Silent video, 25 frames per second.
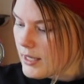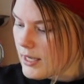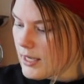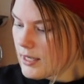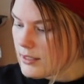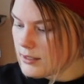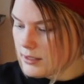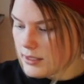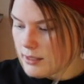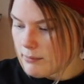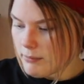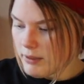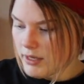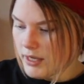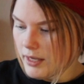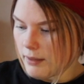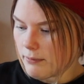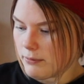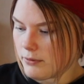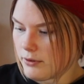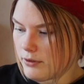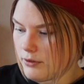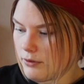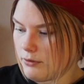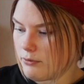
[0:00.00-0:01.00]
and some I
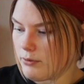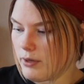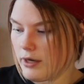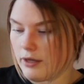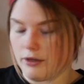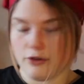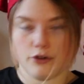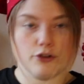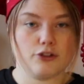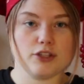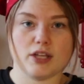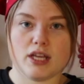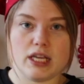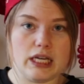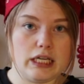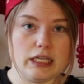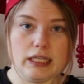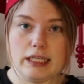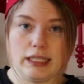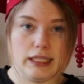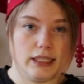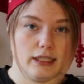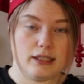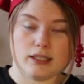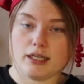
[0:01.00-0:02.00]
kept red because
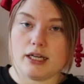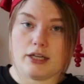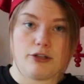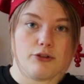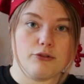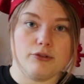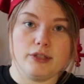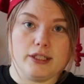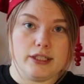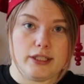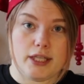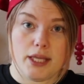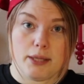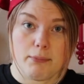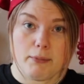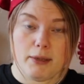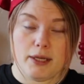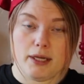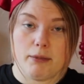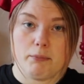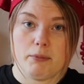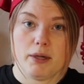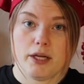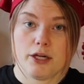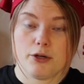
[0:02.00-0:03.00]
I don't need that
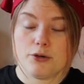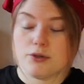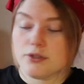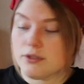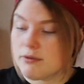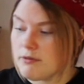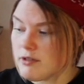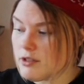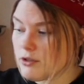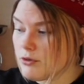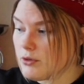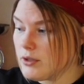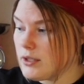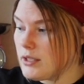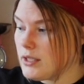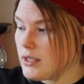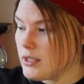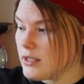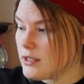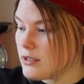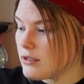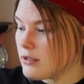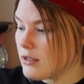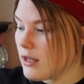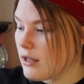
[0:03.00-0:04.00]
many. My Christmas tree
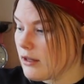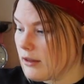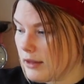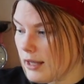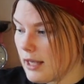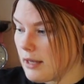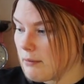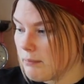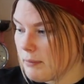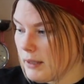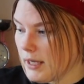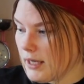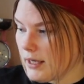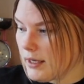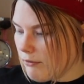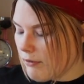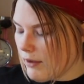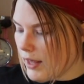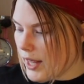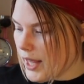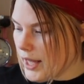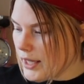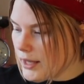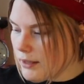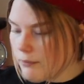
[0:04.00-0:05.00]
is not that big. I
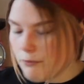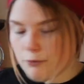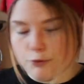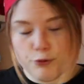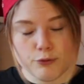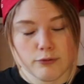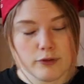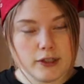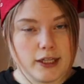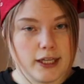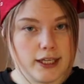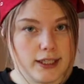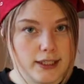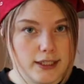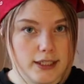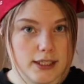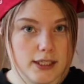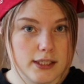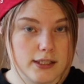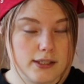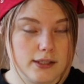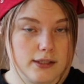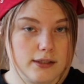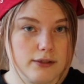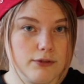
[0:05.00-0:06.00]
had them for like
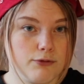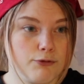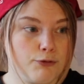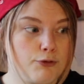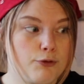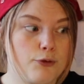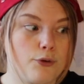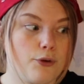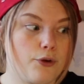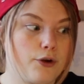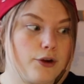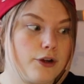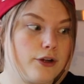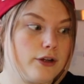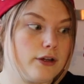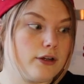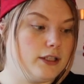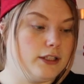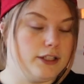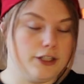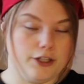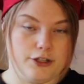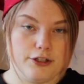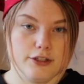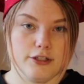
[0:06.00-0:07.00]
this for
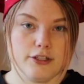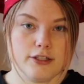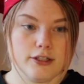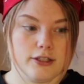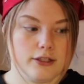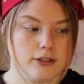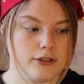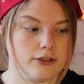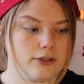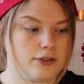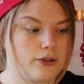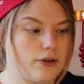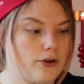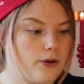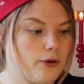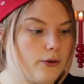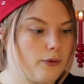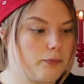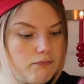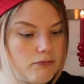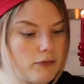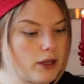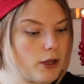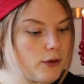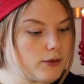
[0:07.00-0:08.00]
years,
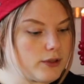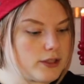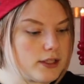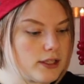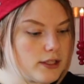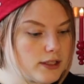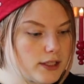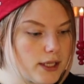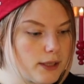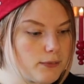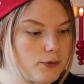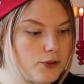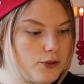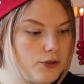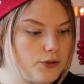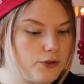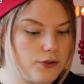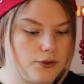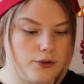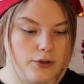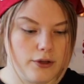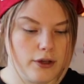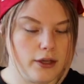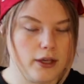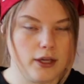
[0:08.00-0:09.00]
so now it's the time to
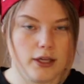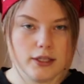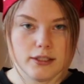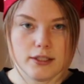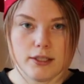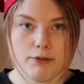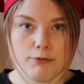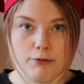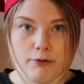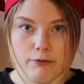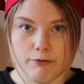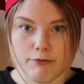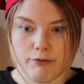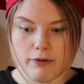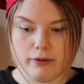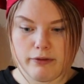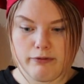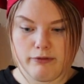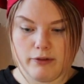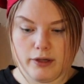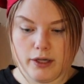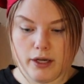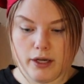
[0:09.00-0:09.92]
do something fun with